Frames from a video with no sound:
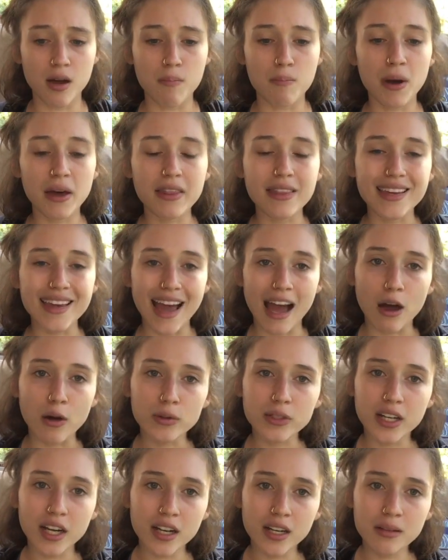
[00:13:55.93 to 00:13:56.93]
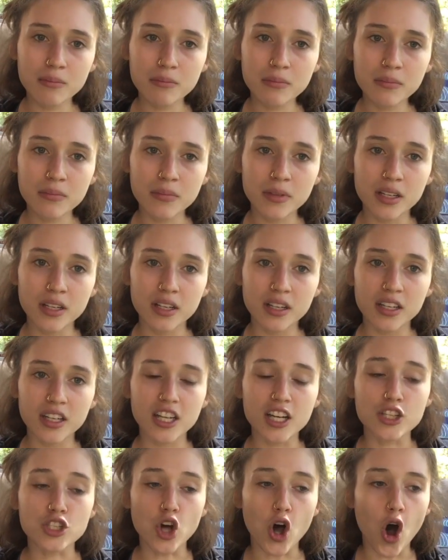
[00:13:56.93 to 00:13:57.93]
But the outcome
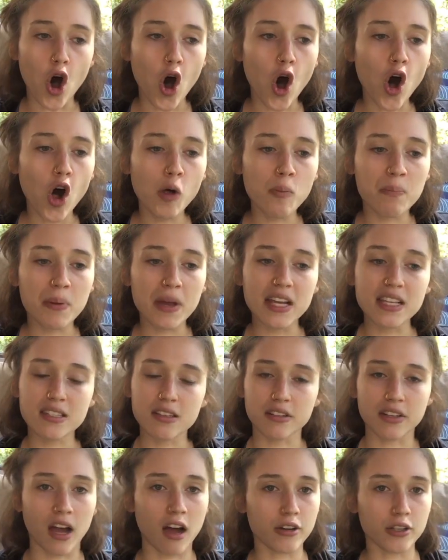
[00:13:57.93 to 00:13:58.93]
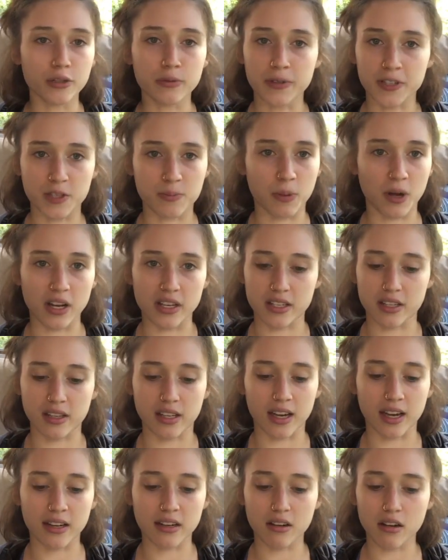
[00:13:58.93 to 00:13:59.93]
is all based on how you respond to
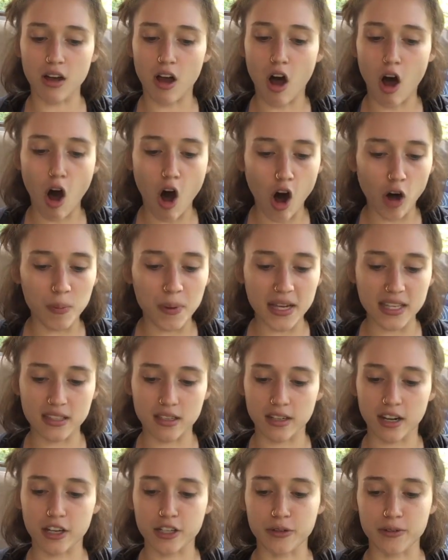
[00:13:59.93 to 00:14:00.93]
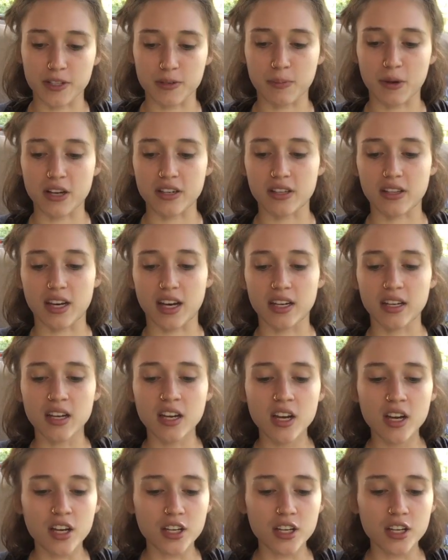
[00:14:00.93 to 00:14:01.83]
that. All based on how you respond to that.